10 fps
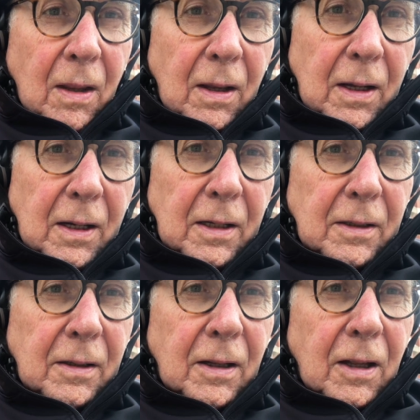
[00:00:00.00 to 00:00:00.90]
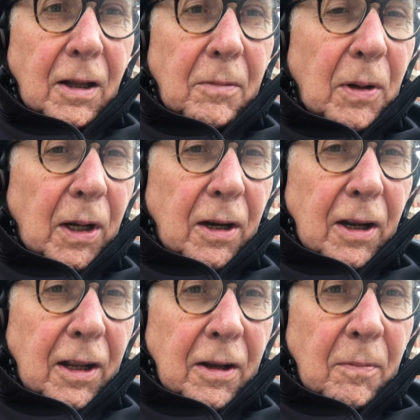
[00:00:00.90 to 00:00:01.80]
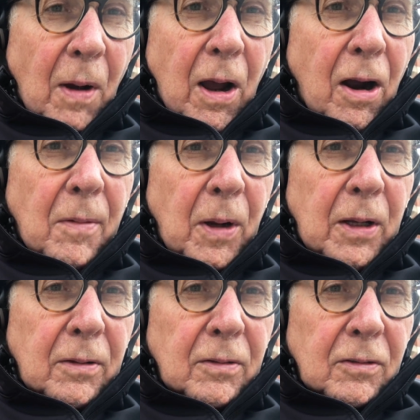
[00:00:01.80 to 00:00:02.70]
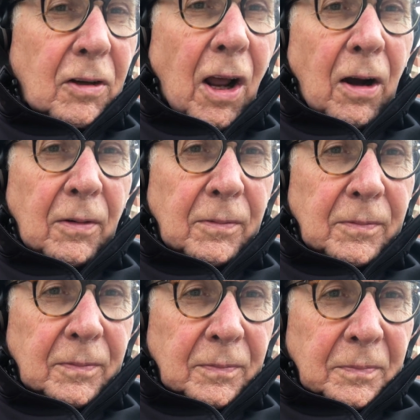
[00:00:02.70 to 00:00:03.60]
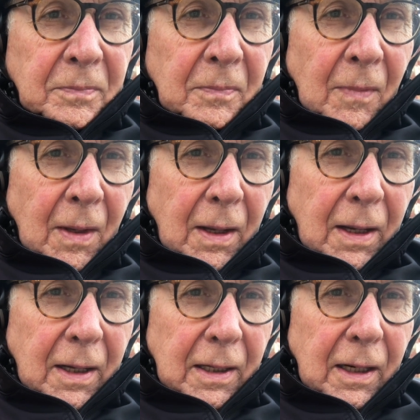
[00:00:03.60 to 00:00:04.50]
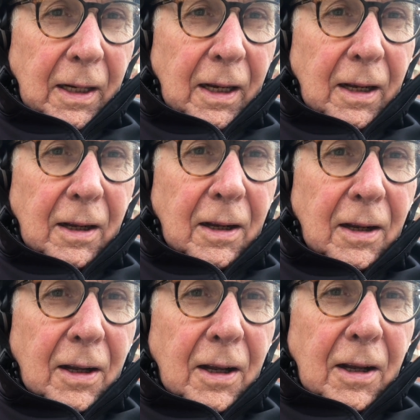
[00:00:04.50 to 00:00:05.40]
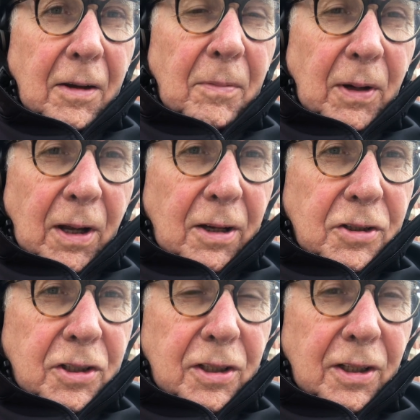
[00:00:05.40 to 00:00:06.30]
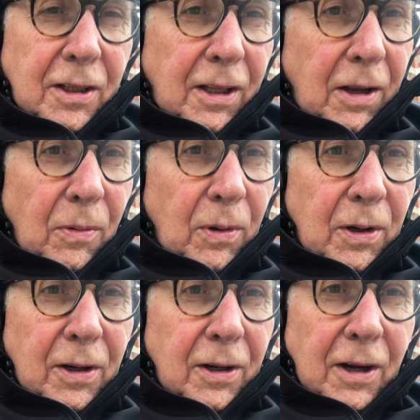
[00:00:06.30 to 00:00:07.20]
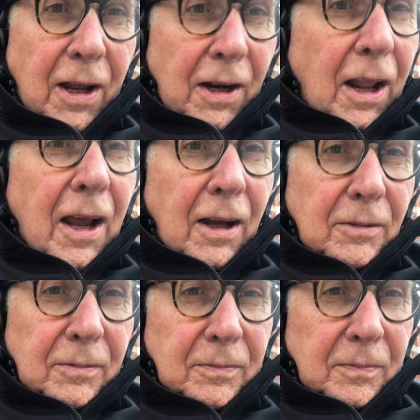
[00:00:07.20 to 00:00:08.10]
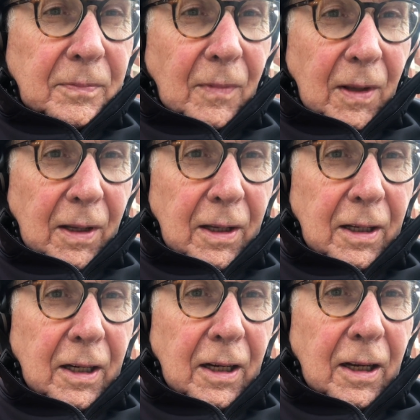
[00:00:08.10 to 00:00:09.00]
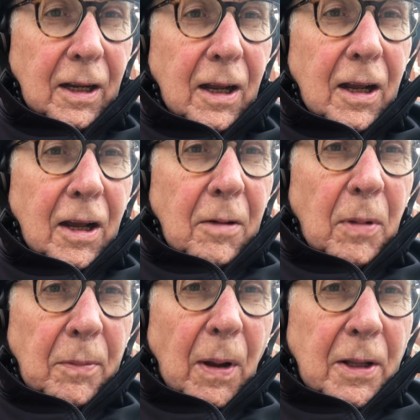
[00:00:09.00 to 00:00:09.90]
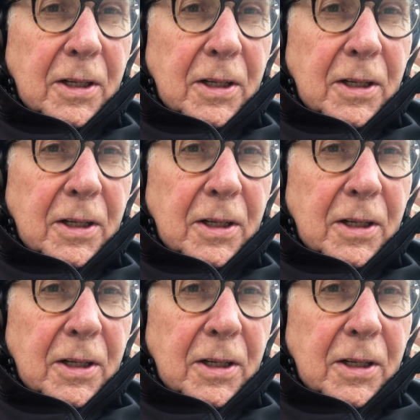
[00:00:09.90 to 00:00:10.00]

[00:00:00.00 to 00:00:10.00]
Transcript: But in the Army, no. And because they were not allowed. And but by the